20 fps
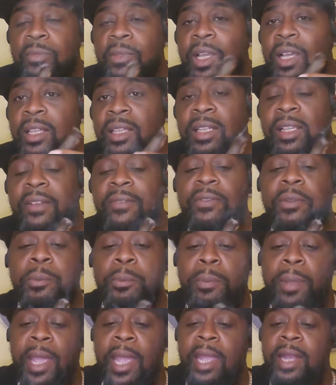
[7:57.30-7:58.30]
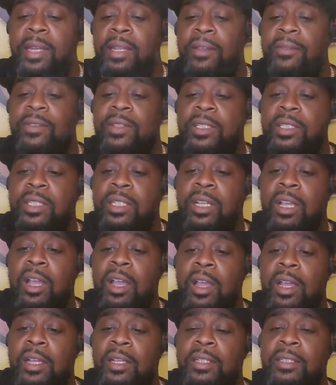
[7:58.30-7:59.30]
I love the band of this
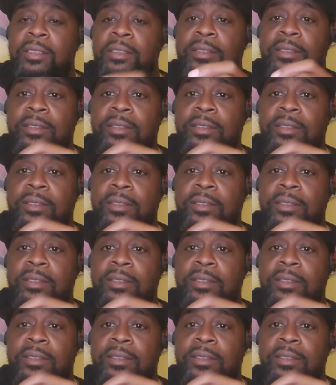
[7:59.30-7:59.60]
cigar